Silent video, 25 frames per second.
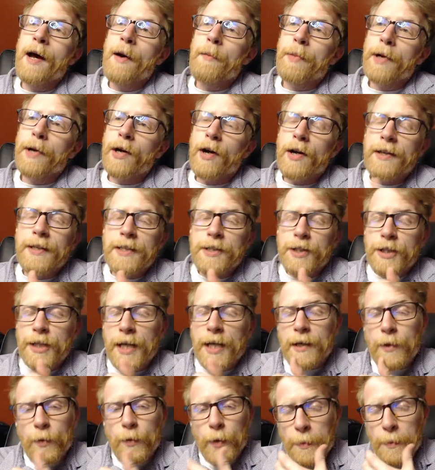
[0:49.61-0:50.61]
But on this
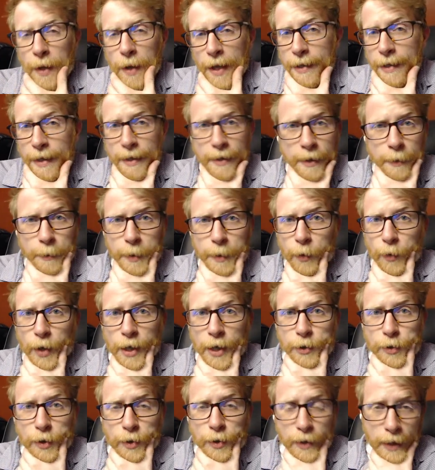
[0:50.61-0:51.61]
channel, we play nothing but
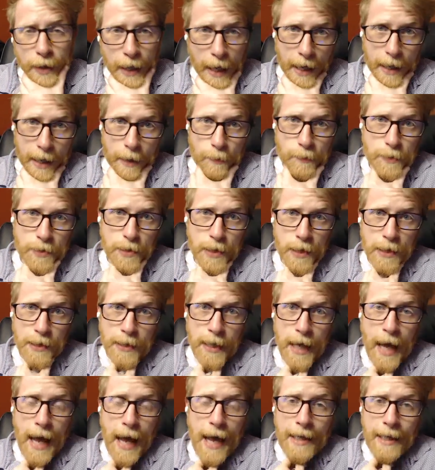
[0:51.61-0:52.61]
retro games. And
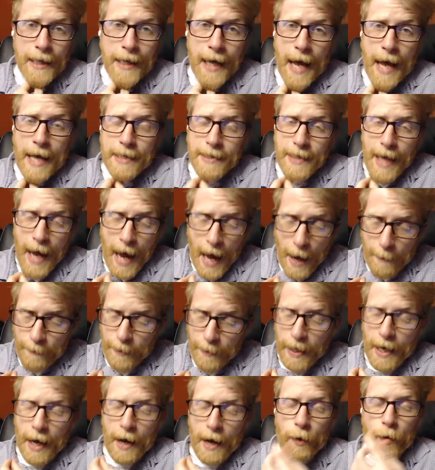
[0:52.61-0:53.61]
the NES
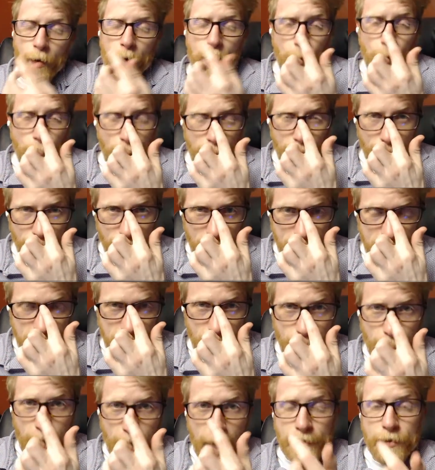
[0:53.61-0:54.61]
Happy Hour with Fitz
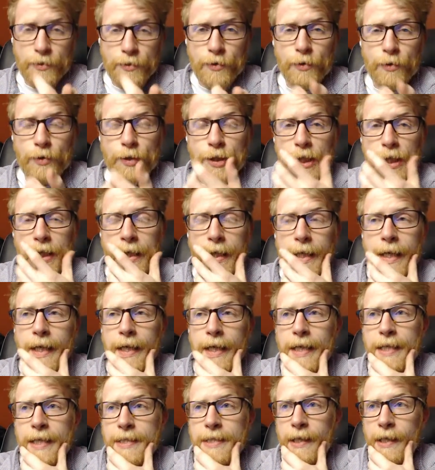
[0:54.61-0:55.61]
and Master
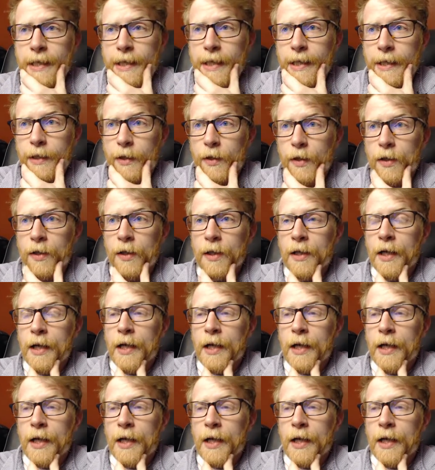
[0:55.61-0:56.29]
G is a little